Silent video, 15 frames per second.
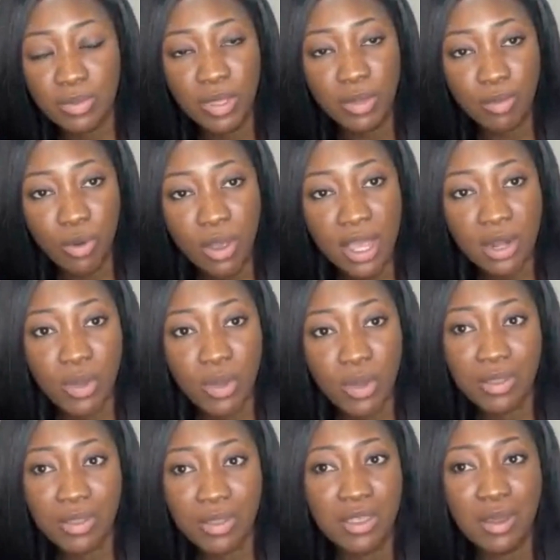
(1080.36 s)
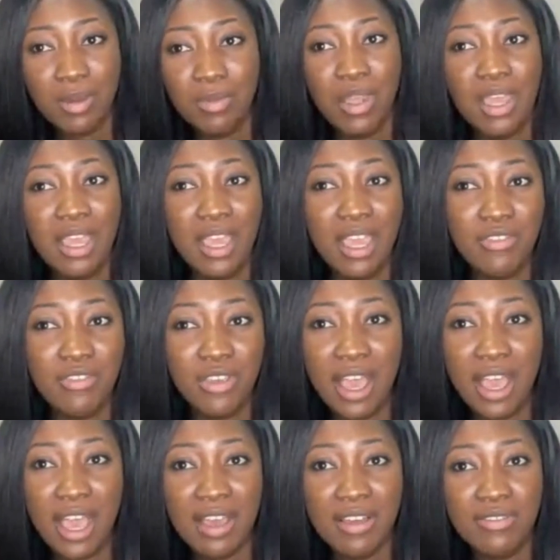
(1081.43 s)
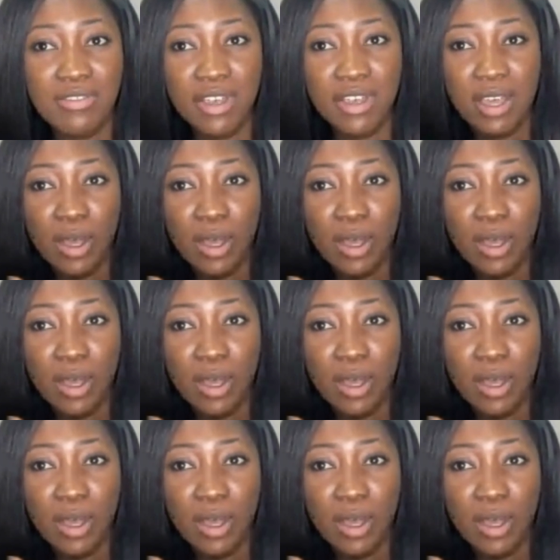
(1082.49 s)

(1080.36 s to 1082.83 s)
people can work on them. If you have